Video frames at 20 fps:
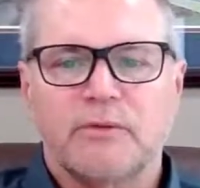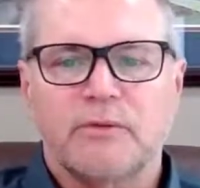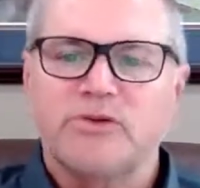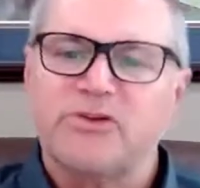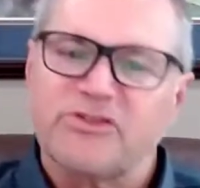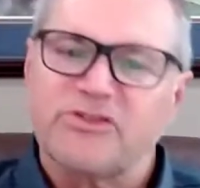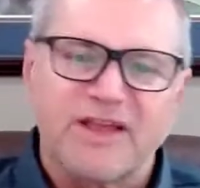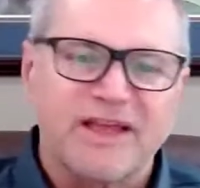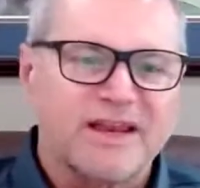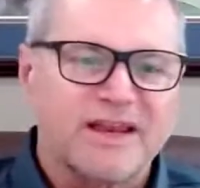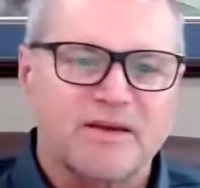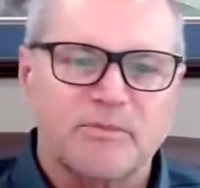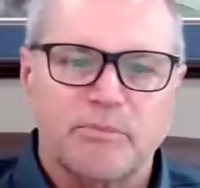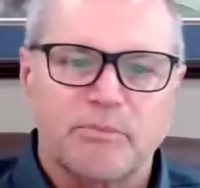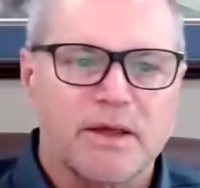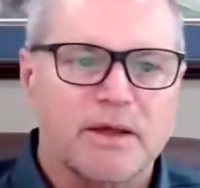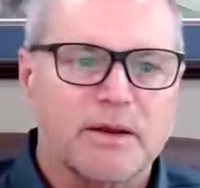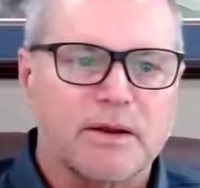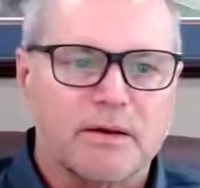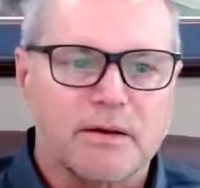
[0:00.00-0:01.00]
We just got to get
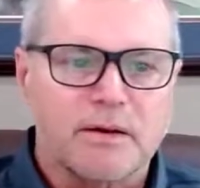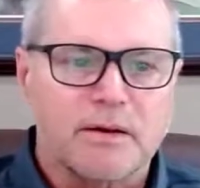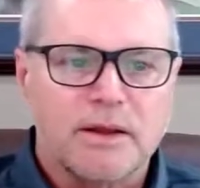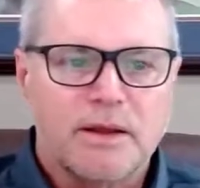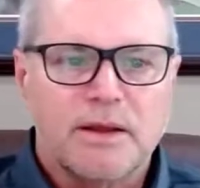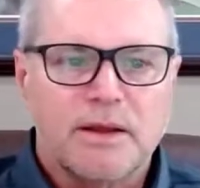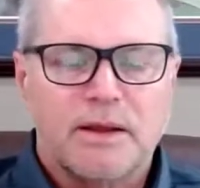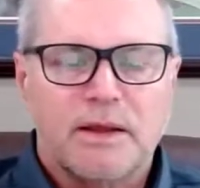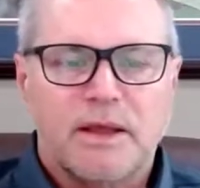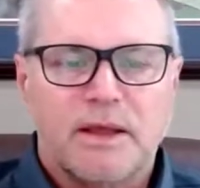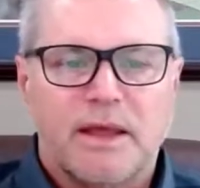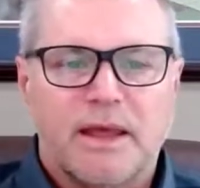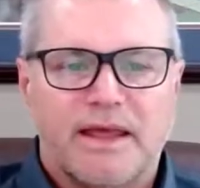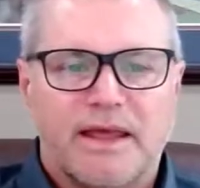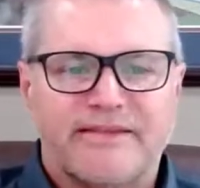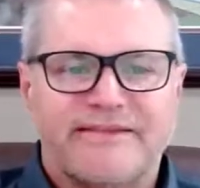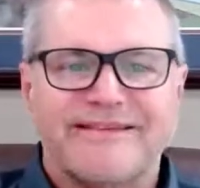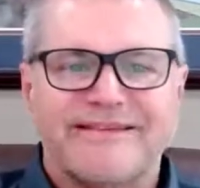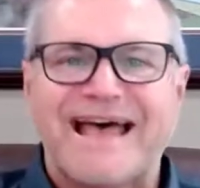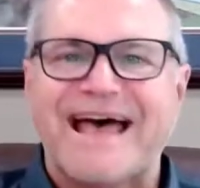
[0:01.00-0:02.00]
better at
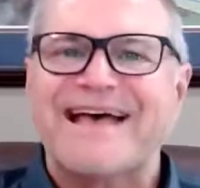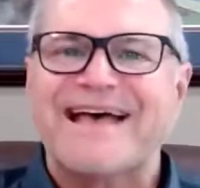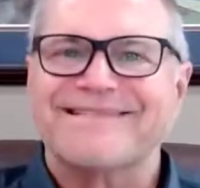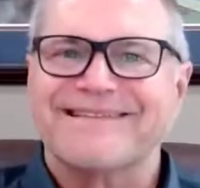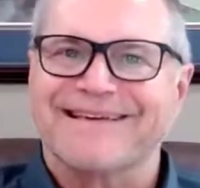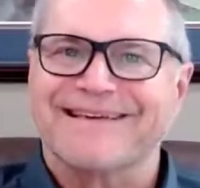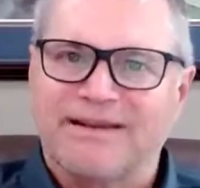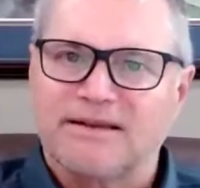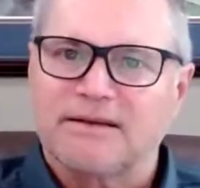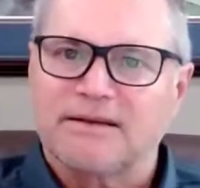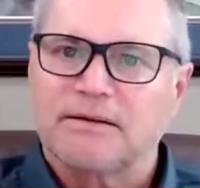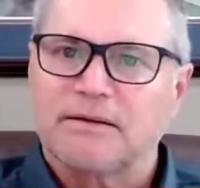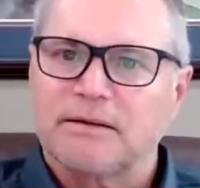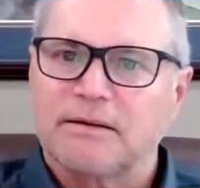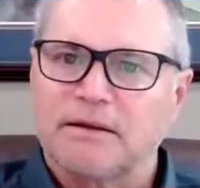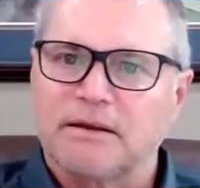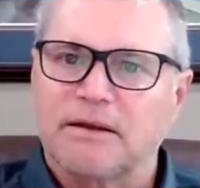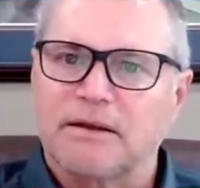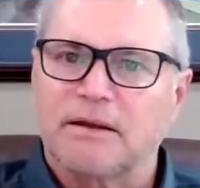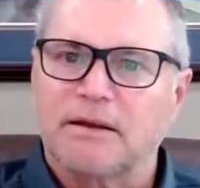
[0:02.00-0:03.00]
sizing it
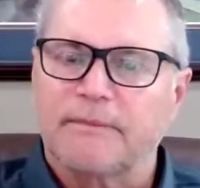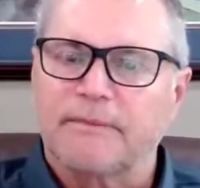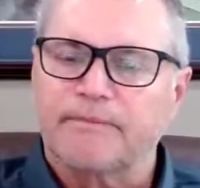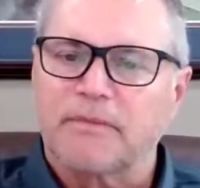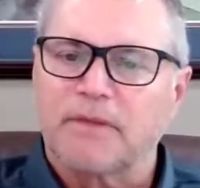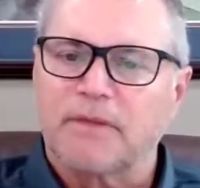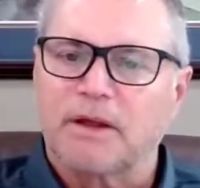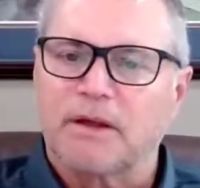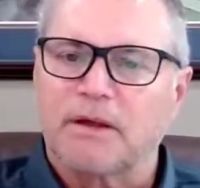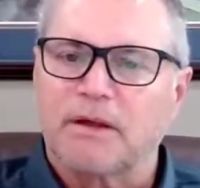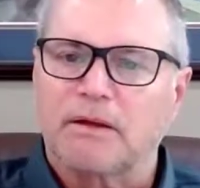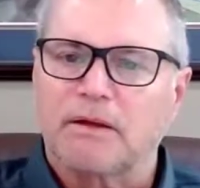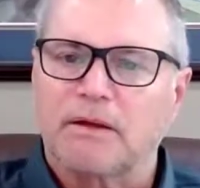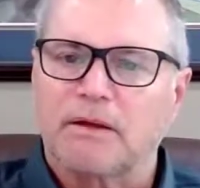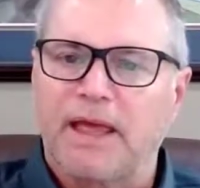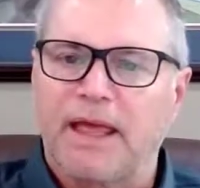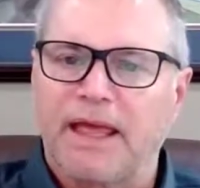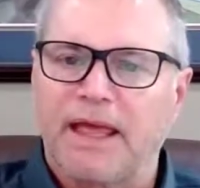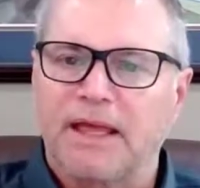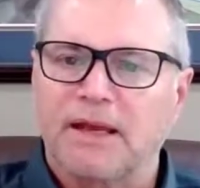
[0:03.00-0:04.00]

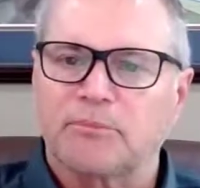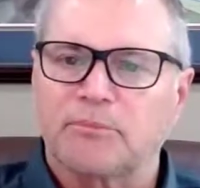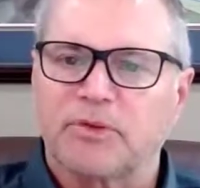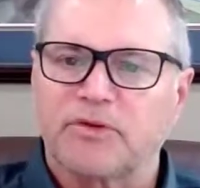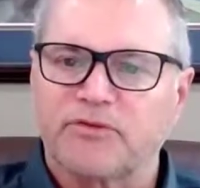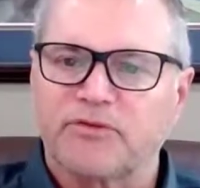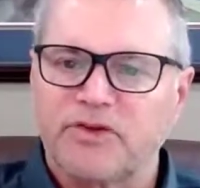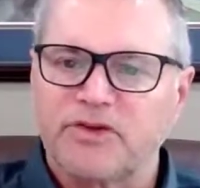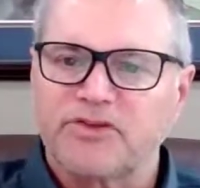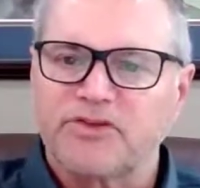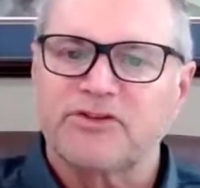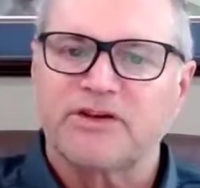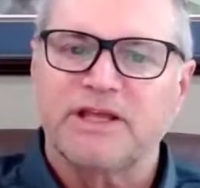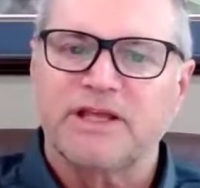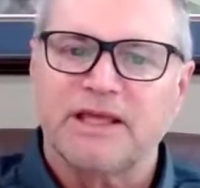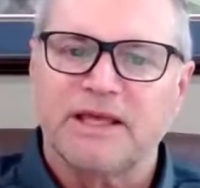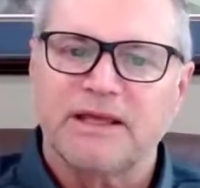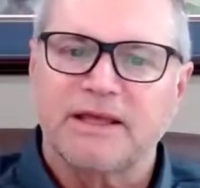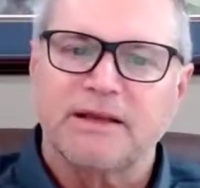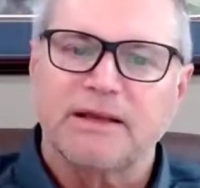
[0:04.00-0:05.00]
and provisioning
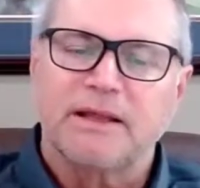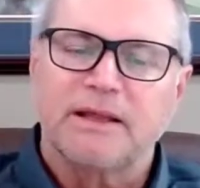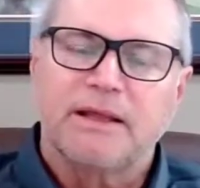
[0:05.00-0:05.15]
it